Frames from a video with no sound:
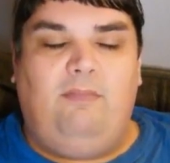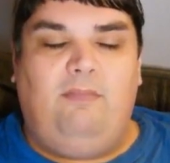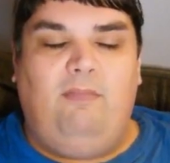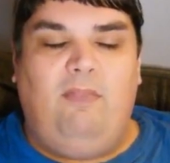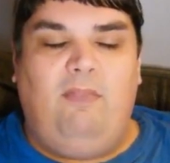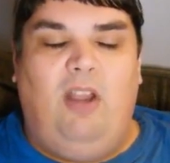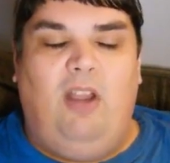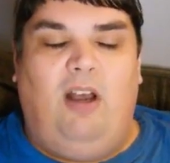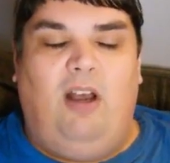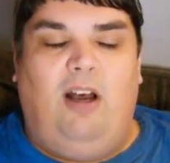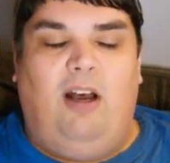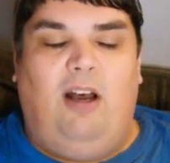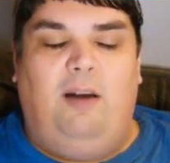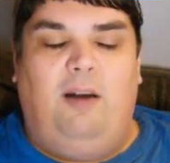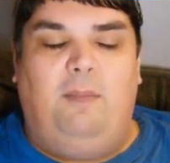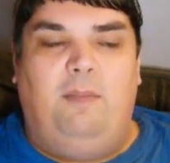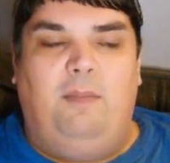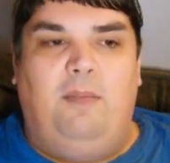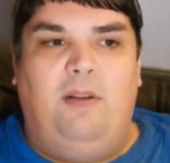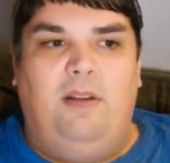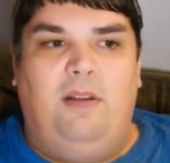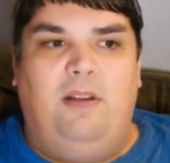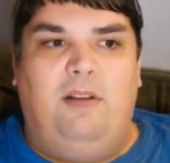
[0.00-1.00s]

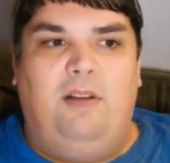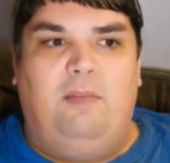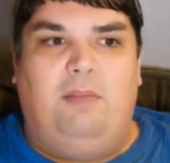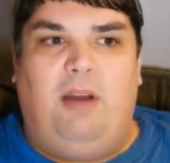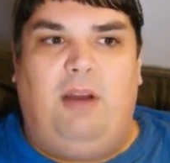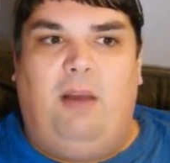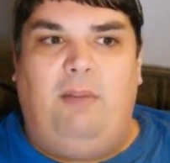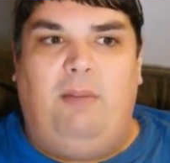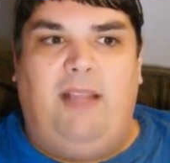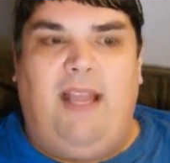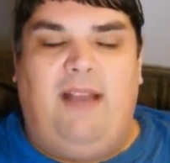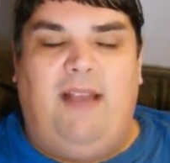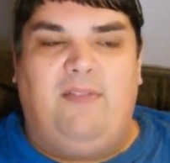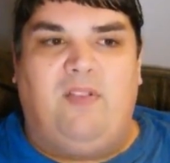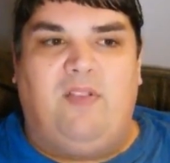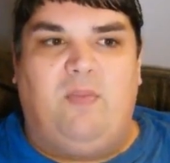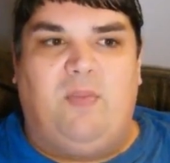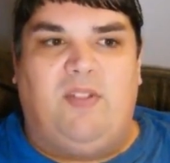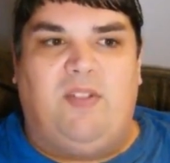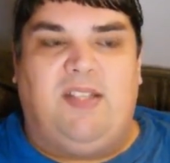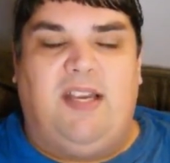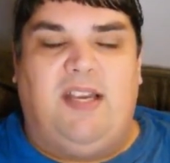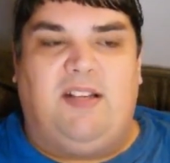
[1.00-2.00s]
Um, probably have
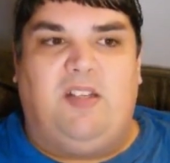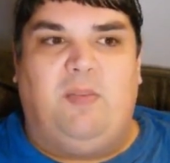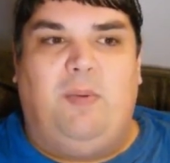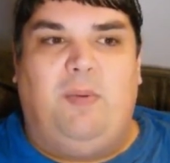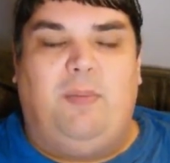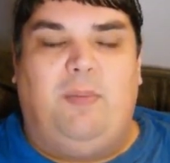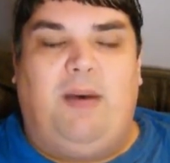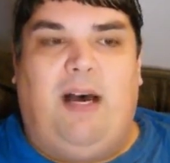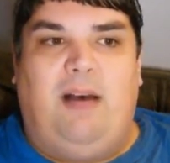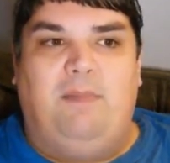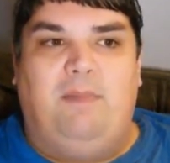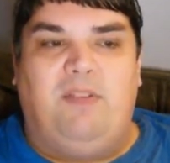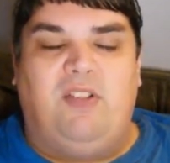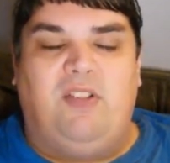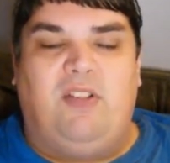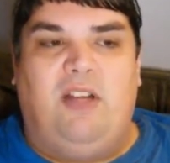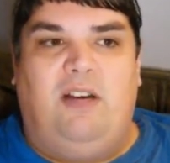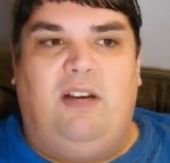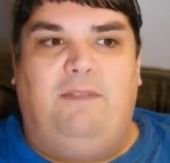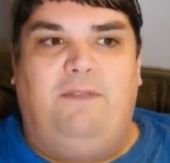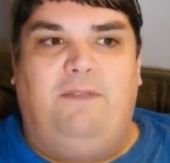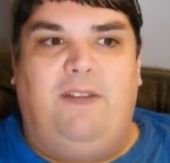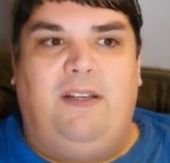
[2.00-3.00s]
some Sex Bob-omb
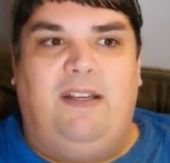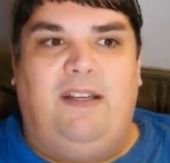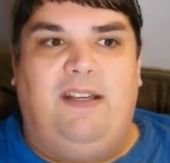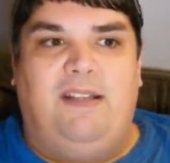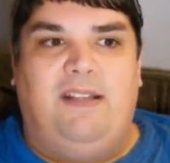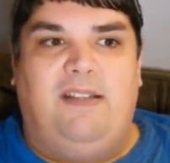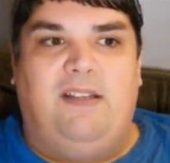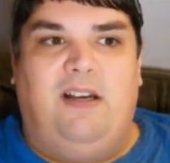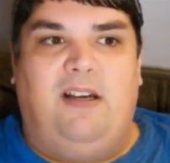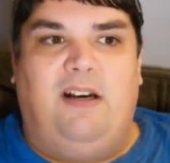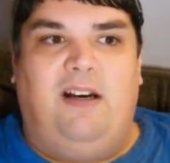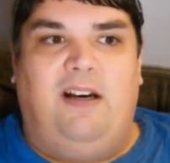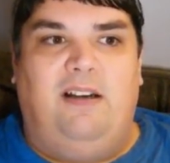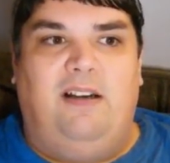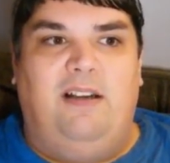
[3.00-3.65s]
stuff in it. Uh,